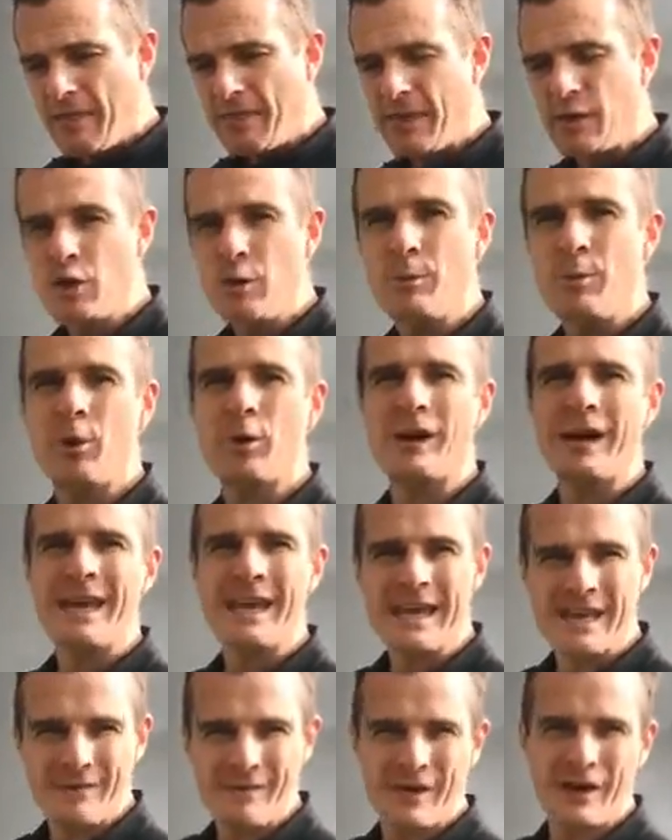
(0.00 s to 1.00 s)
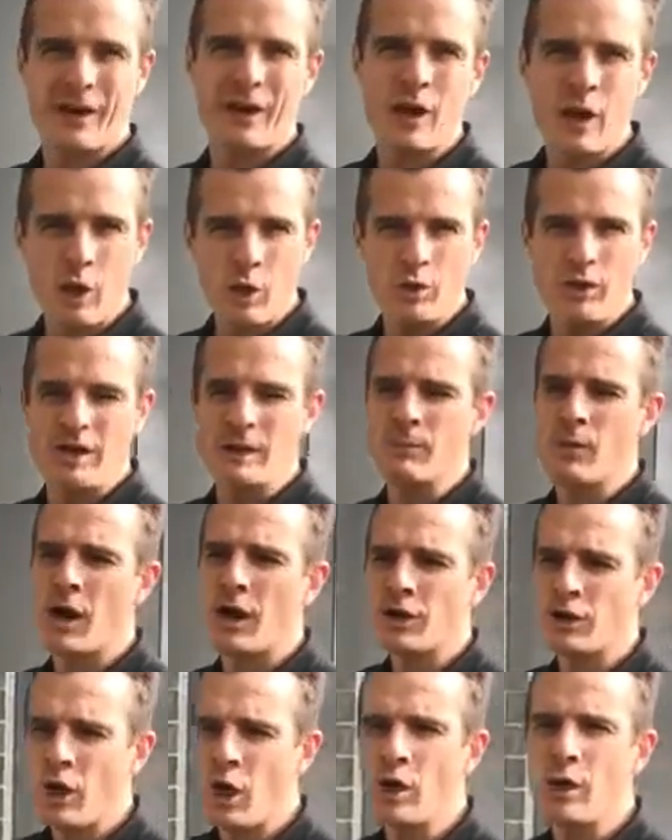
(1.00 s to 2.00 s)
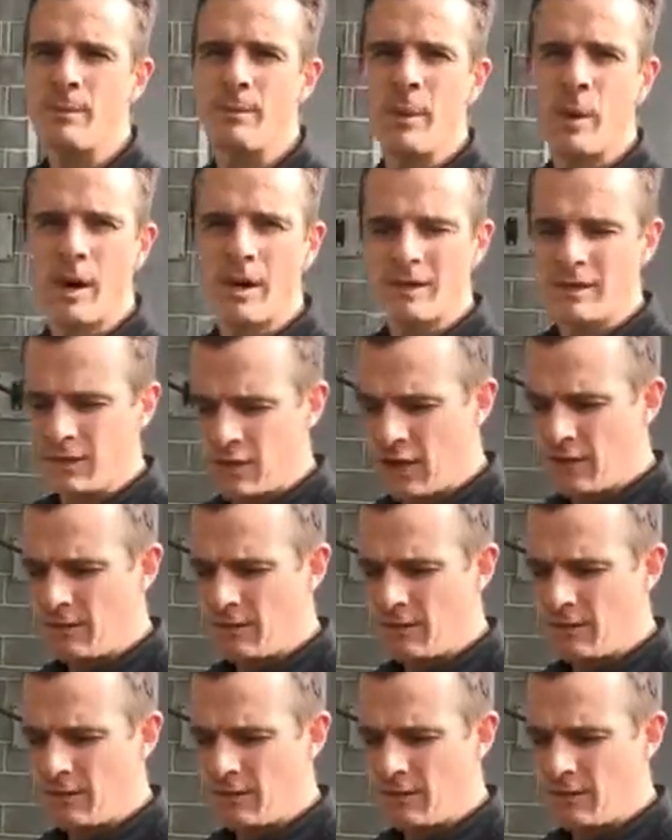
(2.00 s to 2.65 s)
then you put heavier load in. You might go to buy